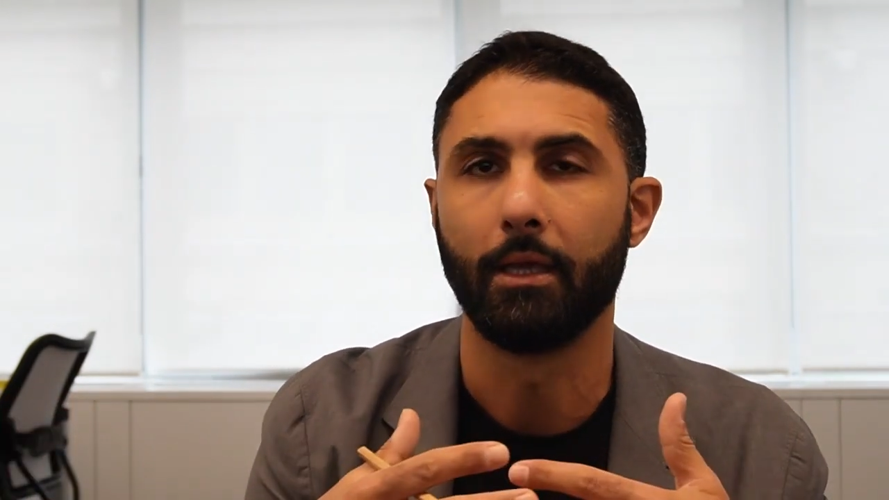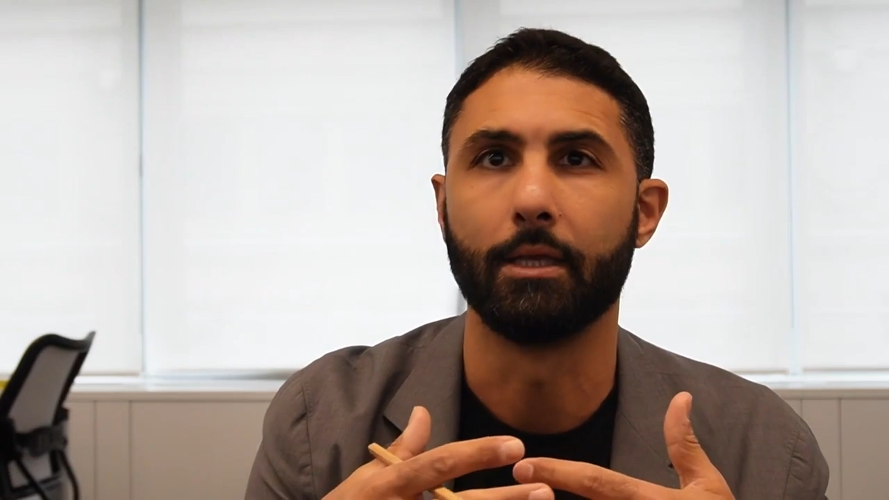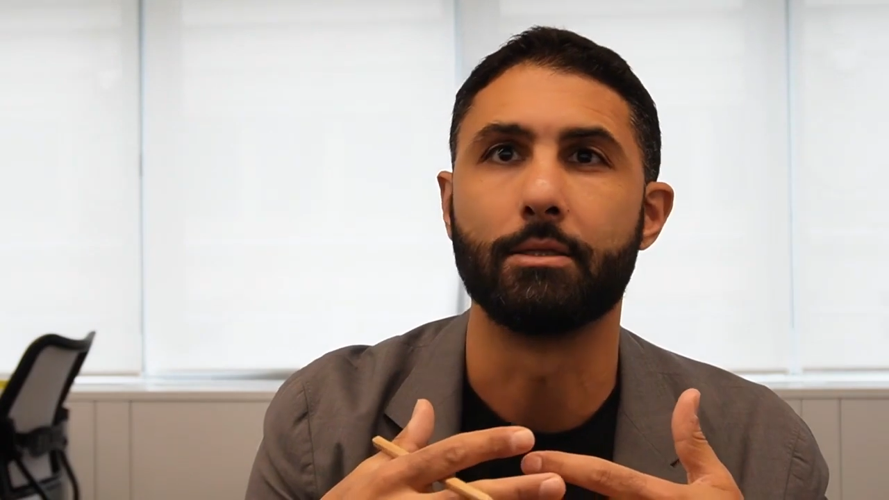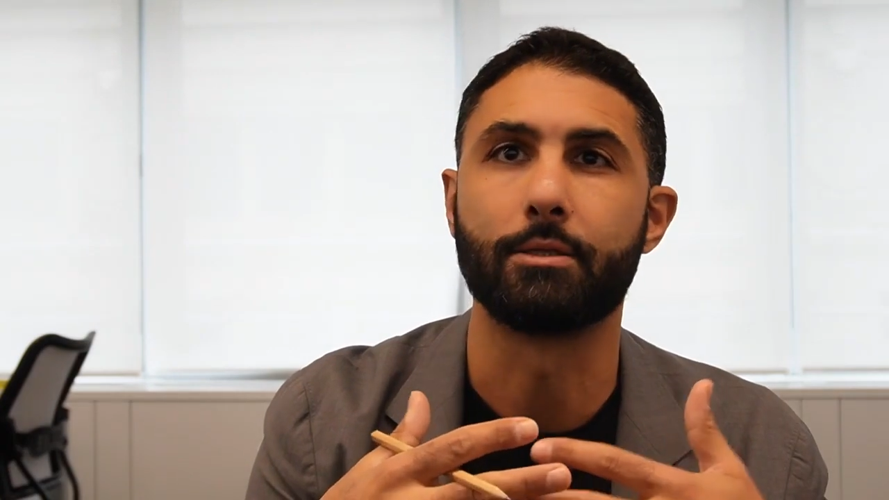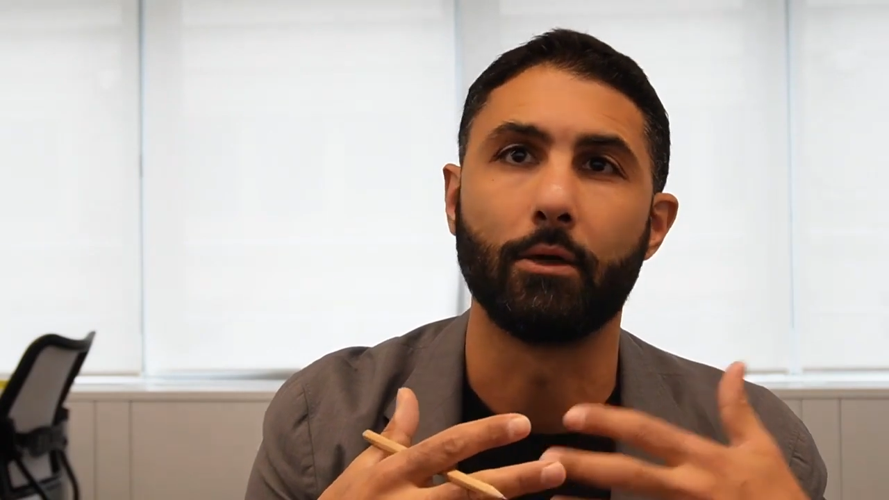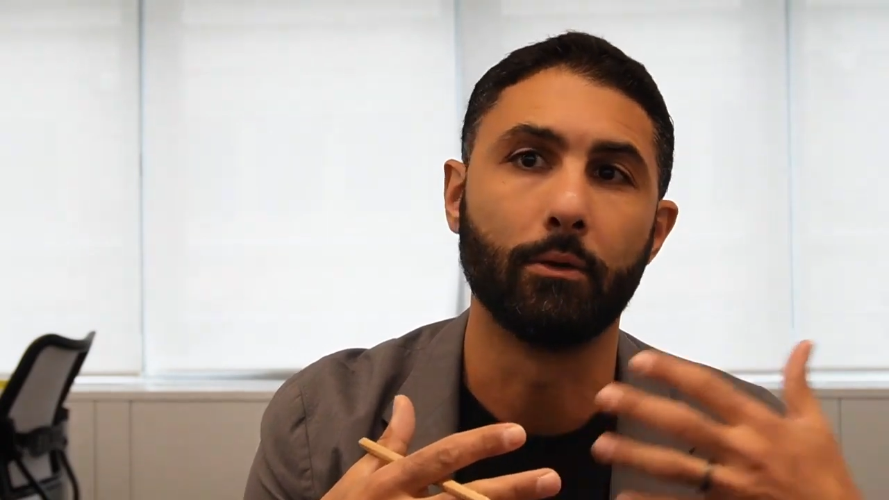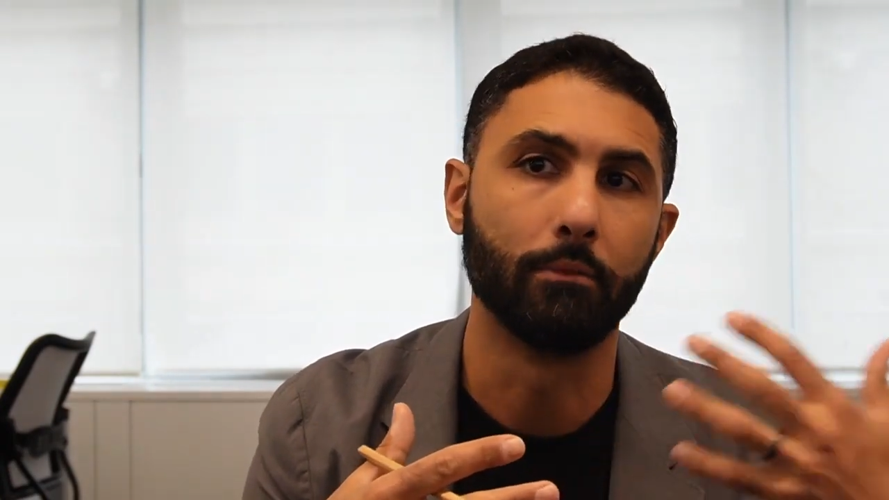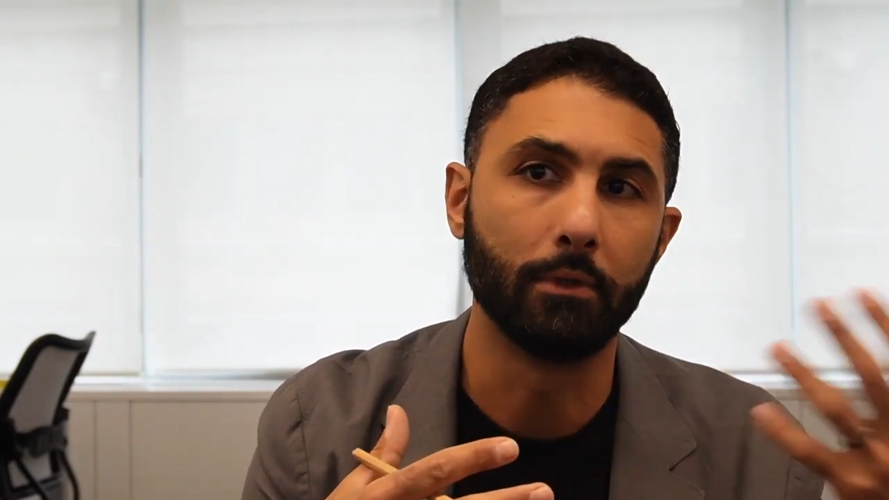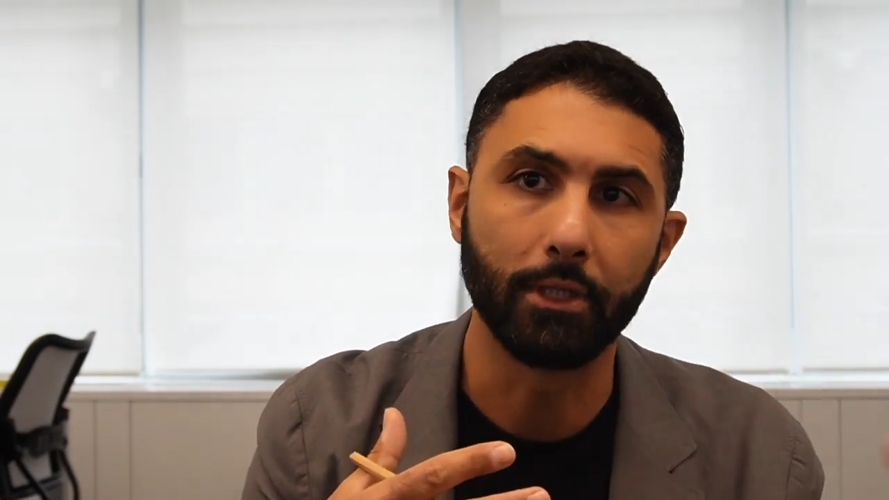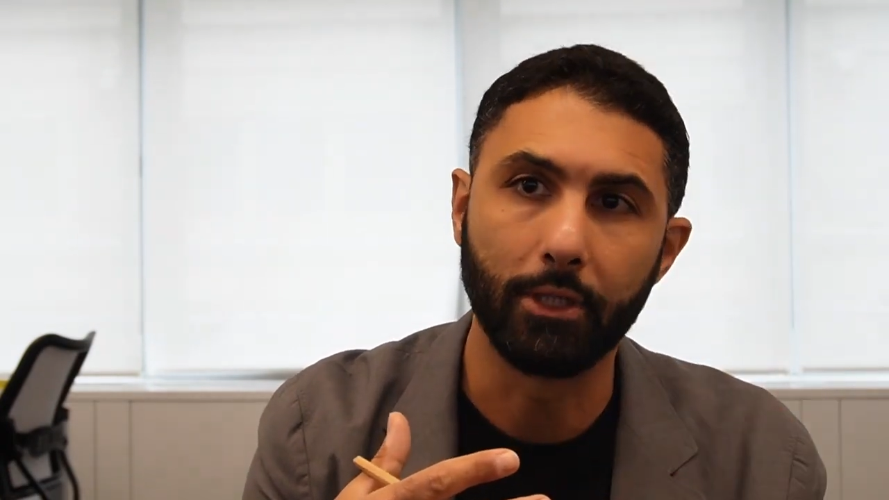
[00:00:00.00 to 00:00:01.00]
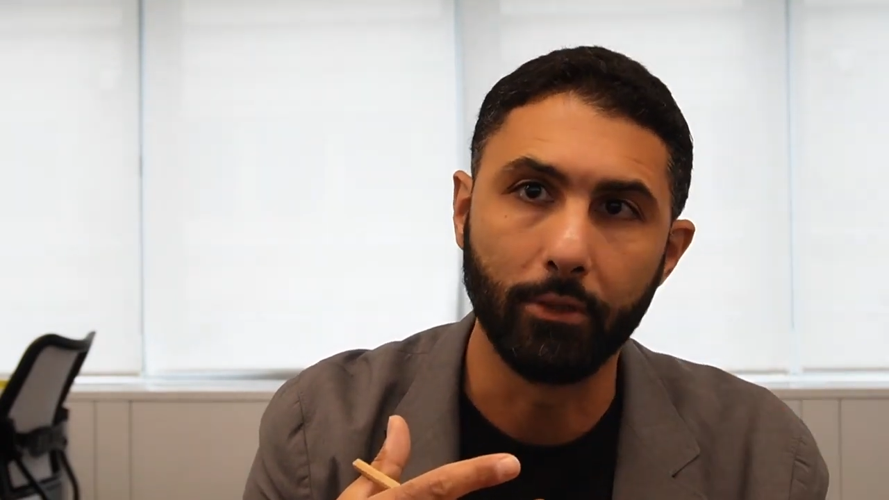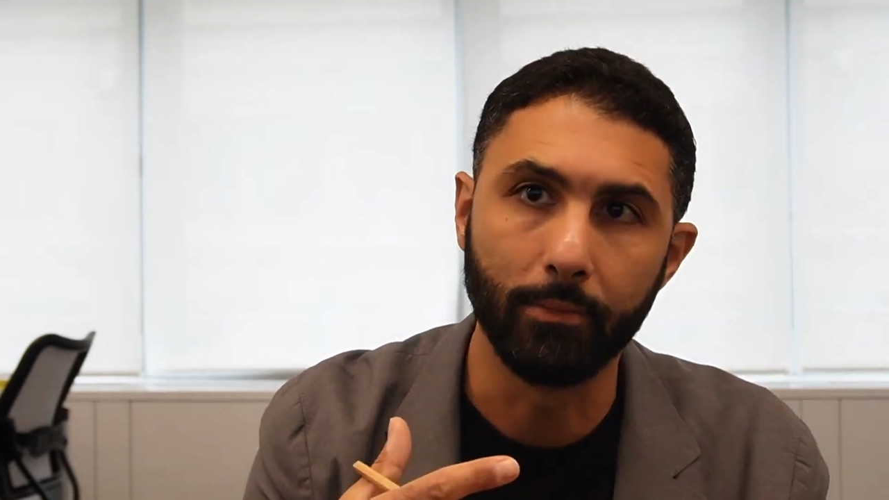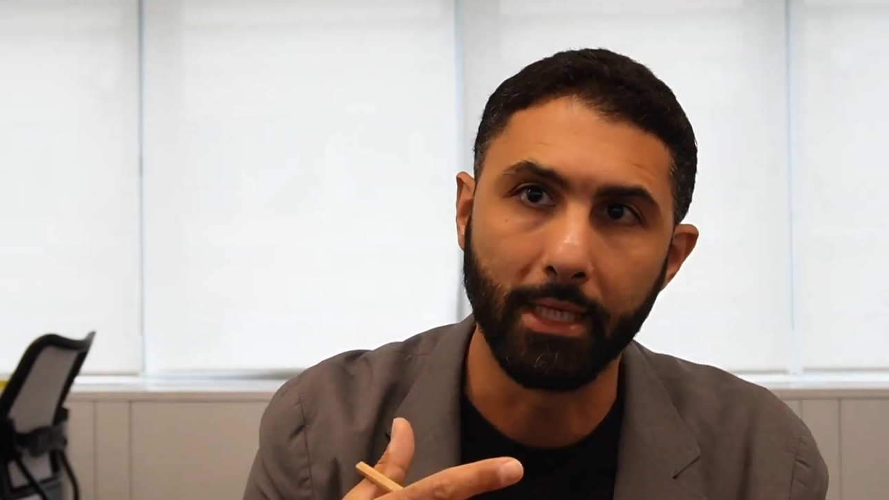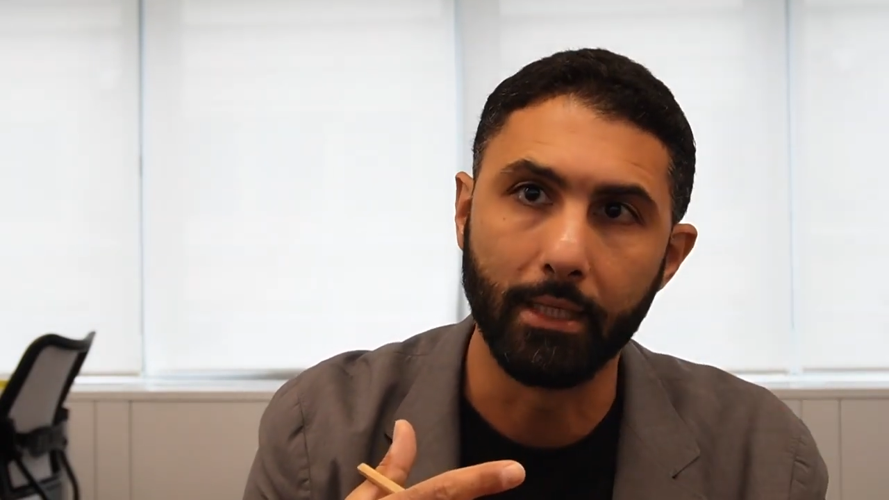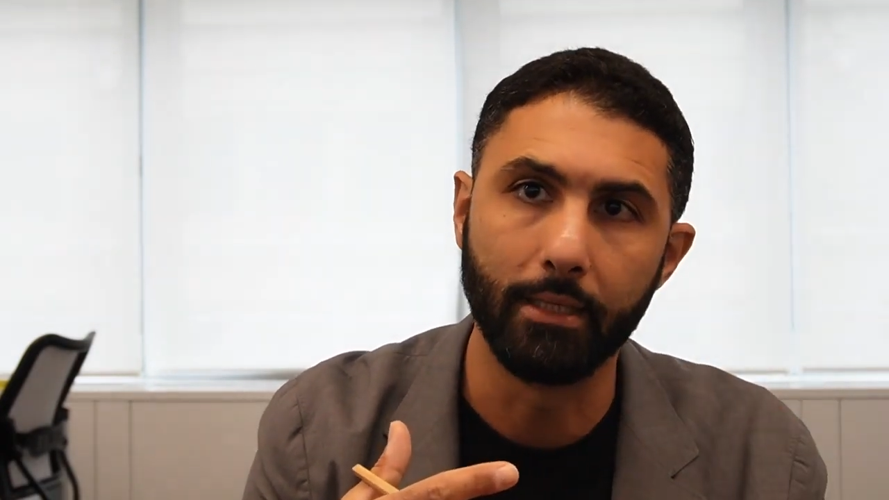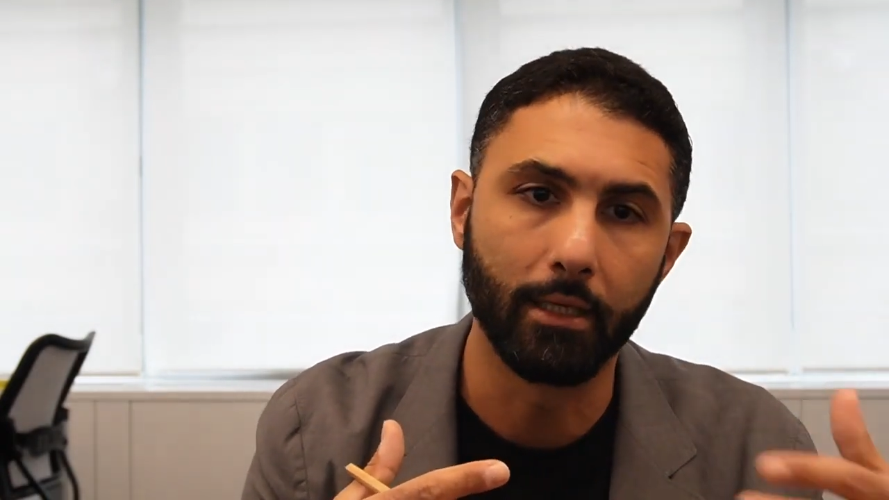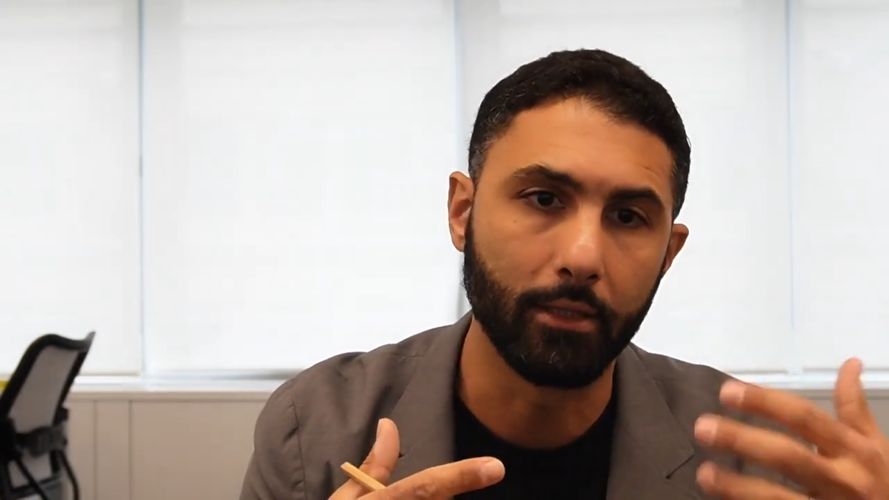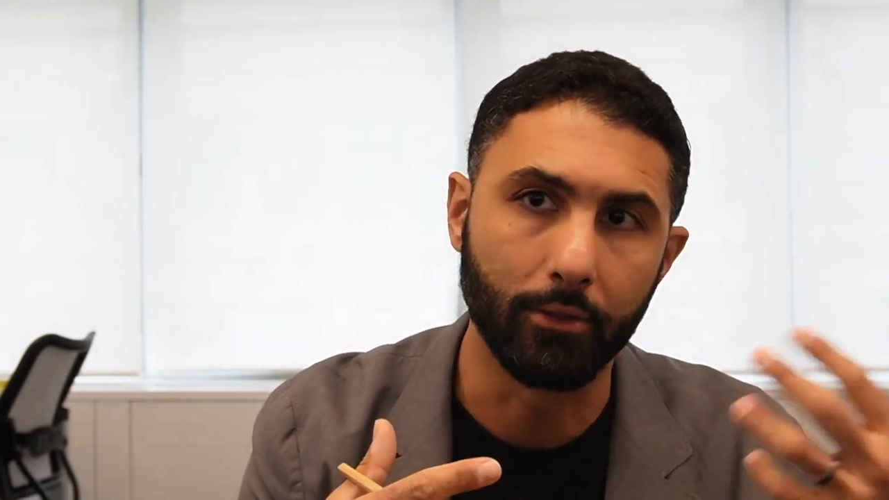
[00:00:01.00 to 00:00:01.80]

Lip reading: And so Human,